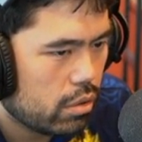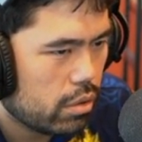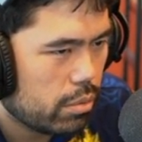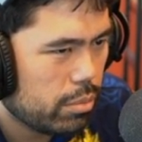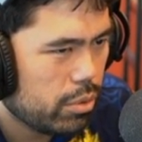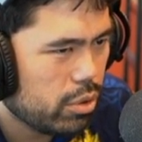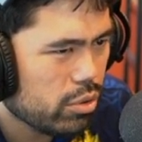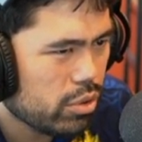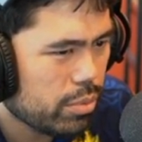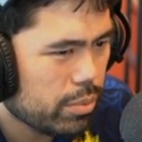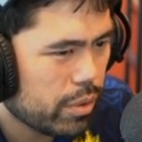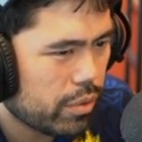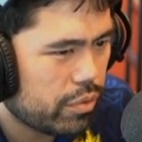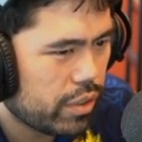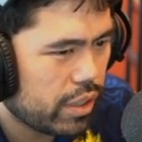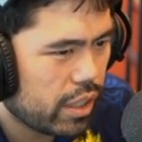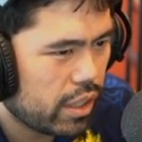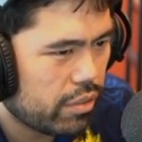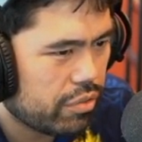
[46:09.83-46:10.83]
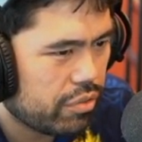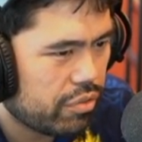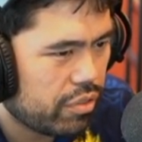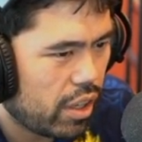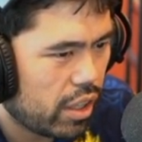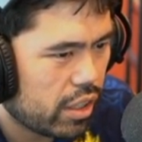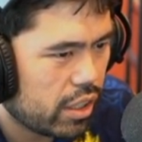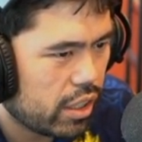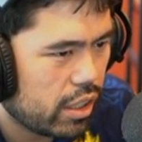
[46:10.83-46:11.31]
gonna do something very
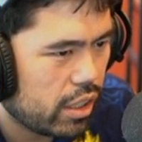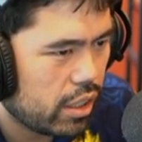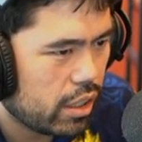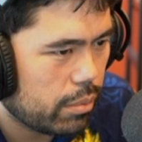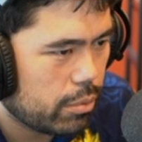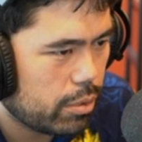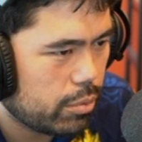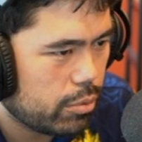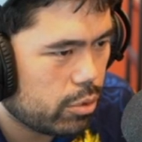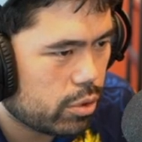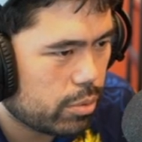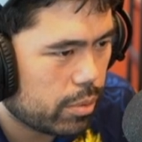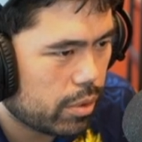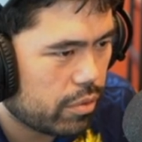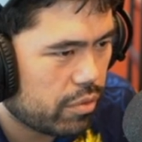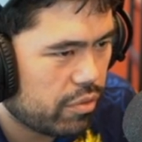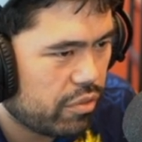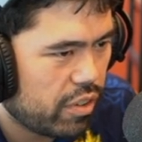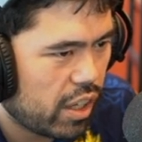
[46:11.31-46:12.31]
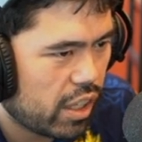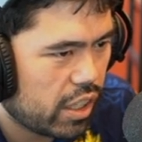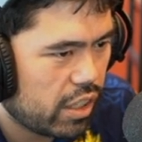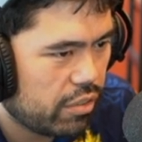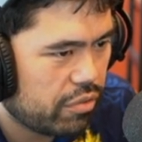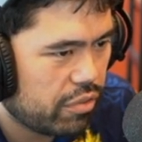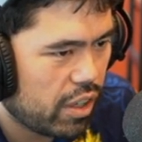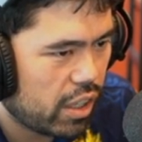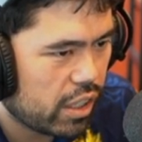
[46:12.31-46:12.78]
funky. I'm gonna do something funky.
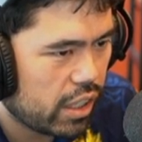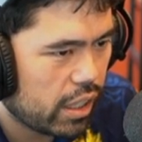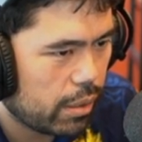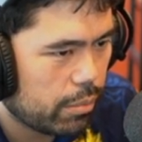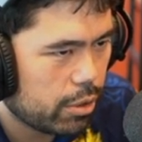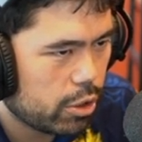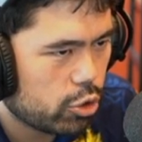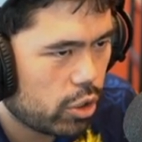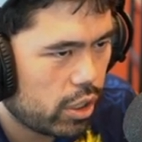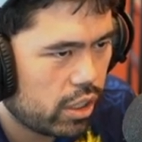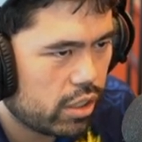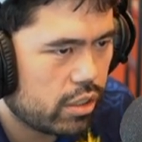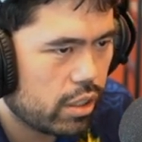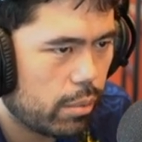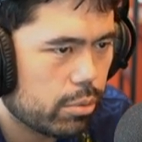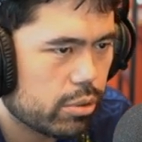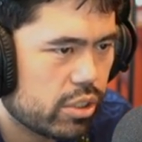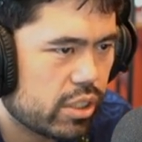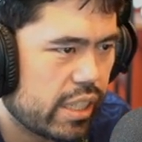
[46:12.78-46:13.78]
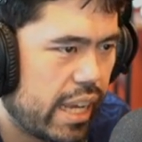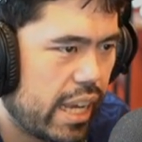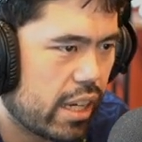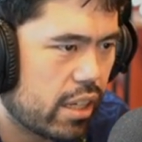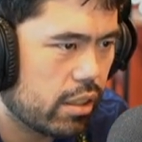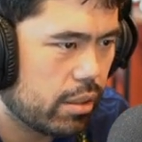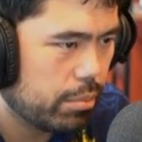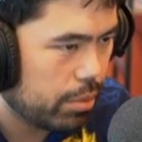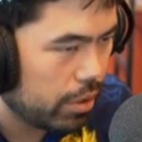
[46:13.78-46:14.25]
I'm gonna try to double
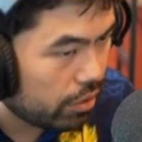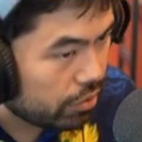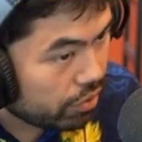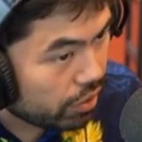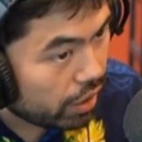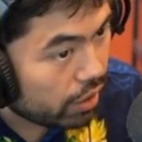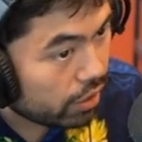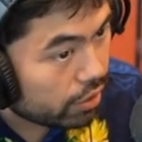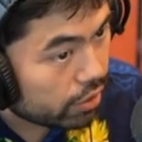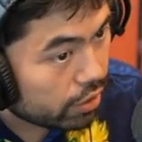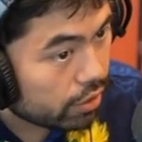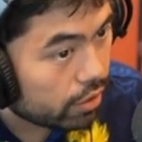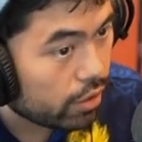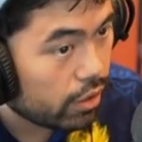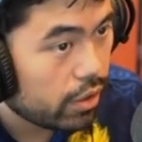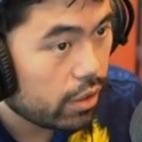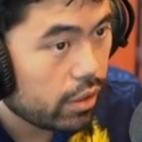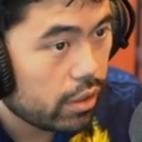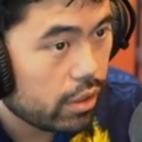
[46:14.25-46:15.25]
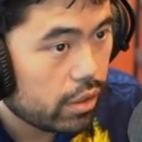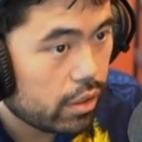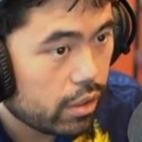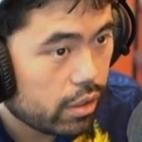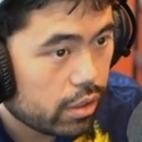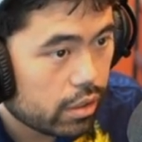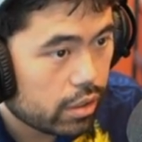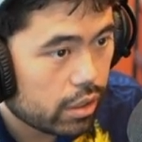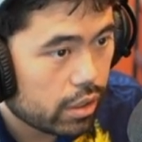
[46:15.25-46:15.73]
stack on the b file here.
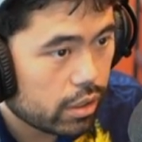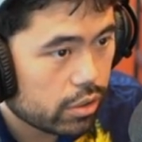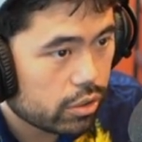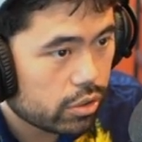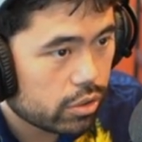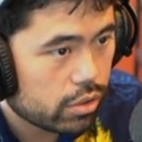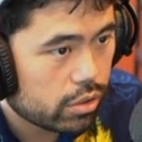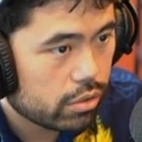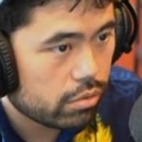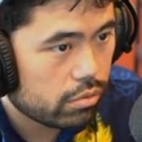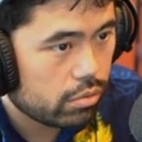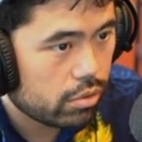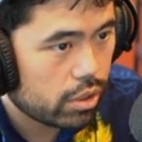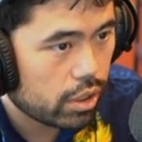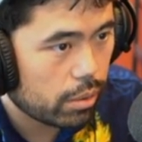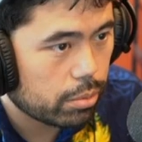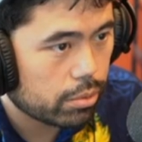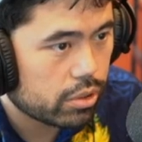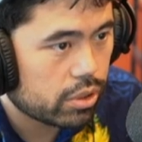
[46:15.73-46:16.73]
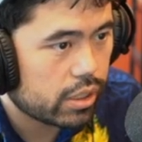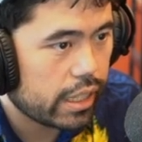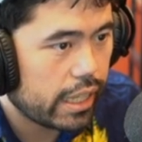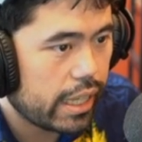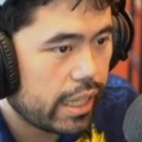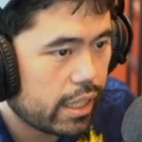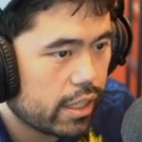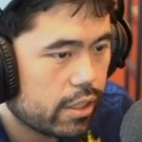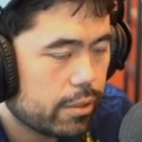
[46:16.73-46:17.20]
Yeah, let's just double
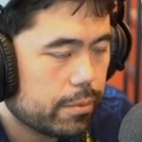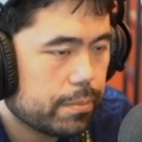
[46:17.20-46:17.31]
stack.